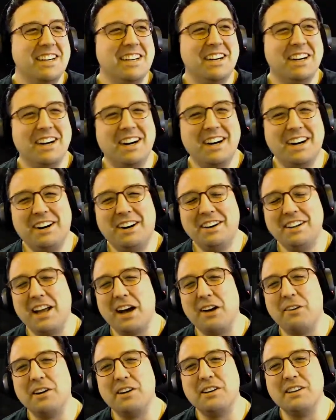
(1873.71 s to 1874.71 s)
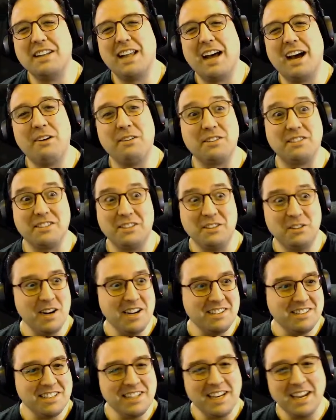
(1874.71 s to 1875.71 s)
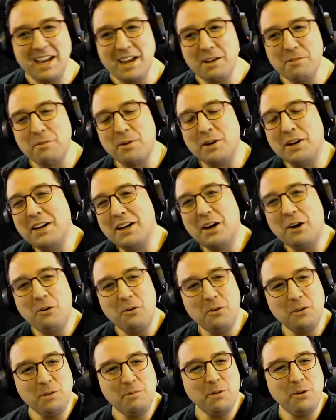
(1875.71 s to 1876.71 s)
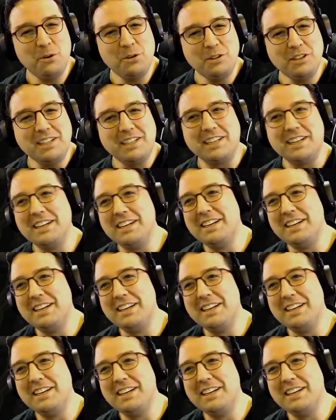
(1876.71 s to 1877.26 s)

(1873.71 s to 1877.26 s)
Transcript: Oh, that was a crazy game. Holy moly.